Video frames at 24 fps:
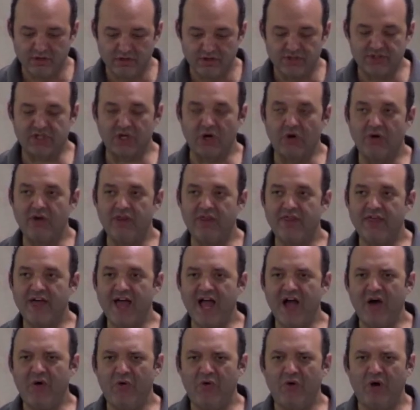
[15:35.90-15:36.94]
So, in
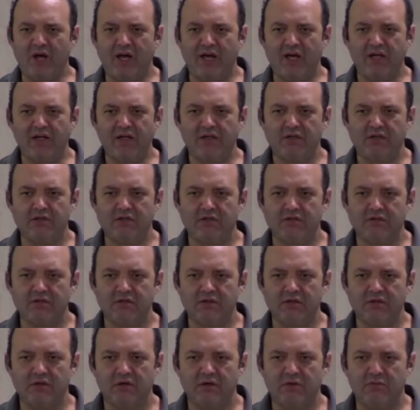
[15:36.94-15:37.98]
that way,
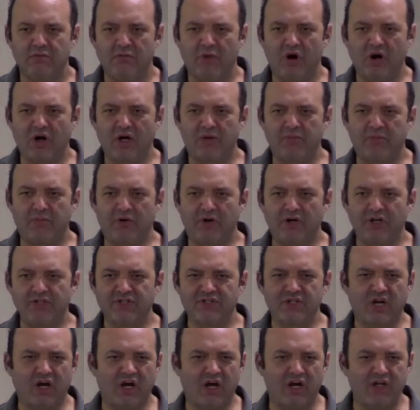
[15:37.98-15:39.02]
Mark
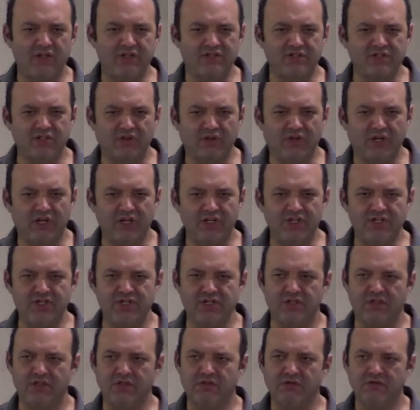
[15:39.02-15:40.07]
brings
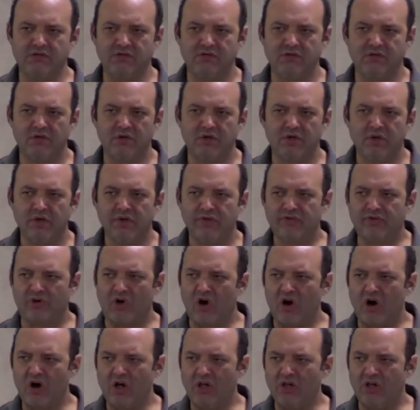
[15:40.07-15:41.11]
consolation to
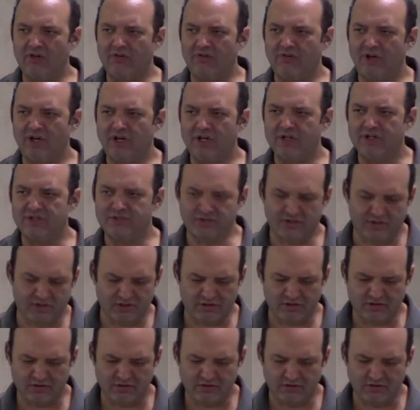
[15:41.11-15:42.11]
all of us